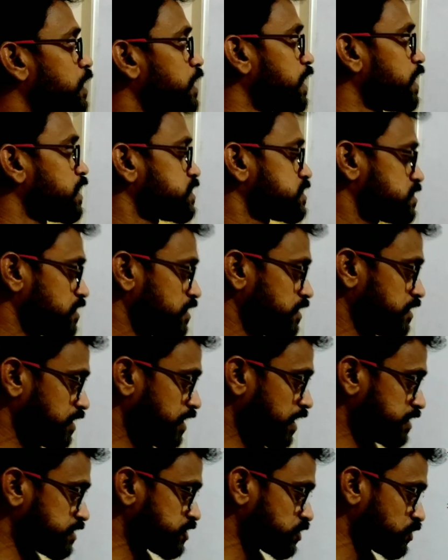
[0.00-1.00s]
x, it
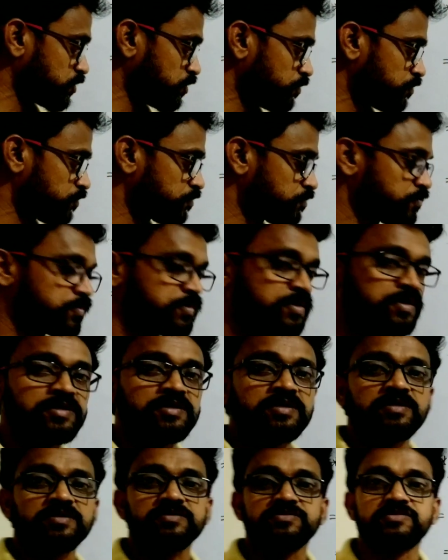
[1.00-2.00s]
tends to
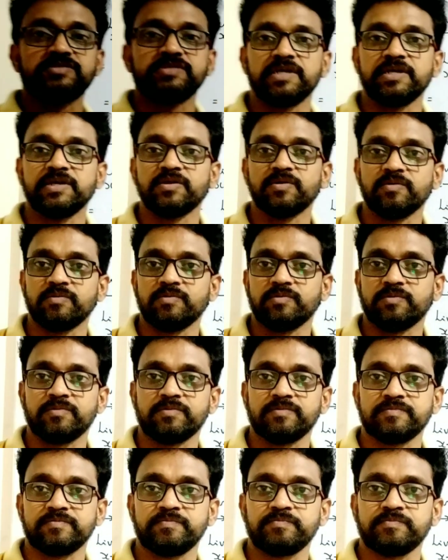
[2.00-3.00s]
0.
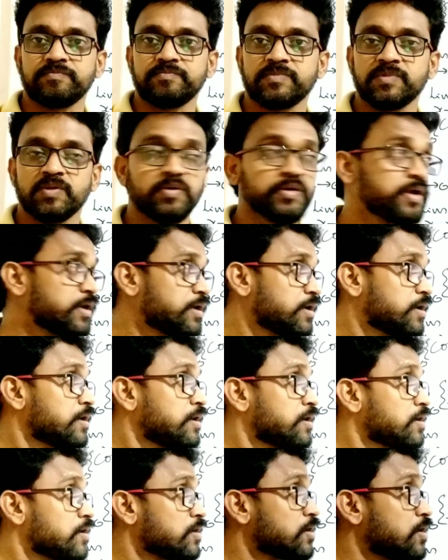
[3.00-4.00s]
Okay,
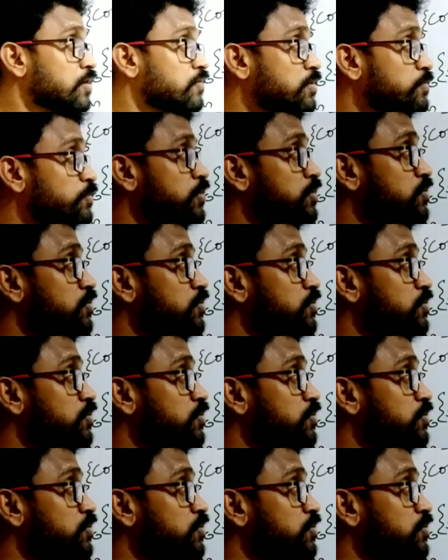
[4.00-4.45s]
now one more